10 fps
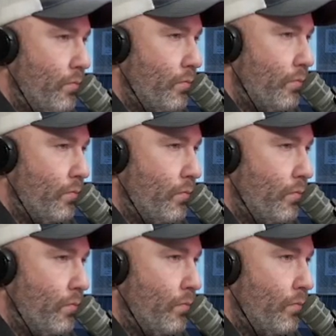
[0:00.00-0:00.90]

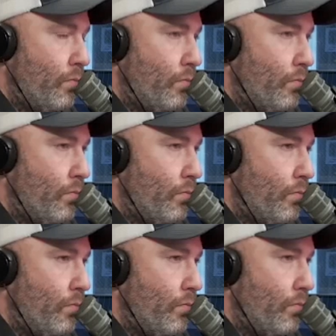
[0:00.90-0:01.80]

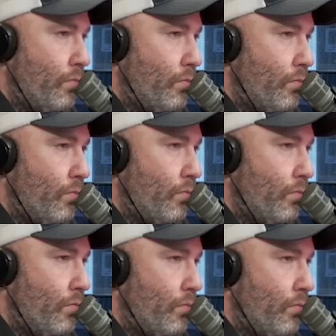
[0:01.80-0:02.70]

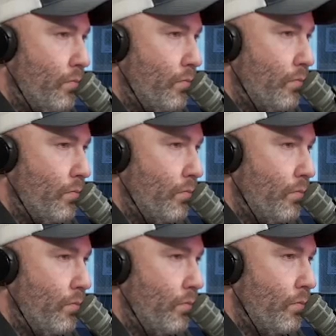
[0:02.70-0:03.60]

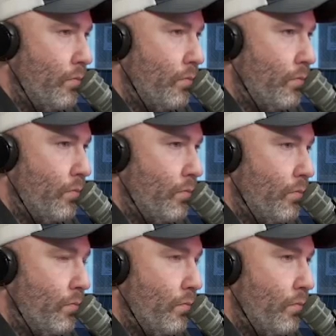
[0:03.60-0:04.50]

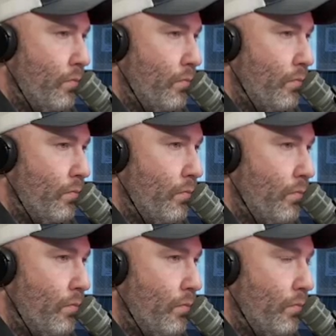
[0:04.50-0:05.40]
[no speech]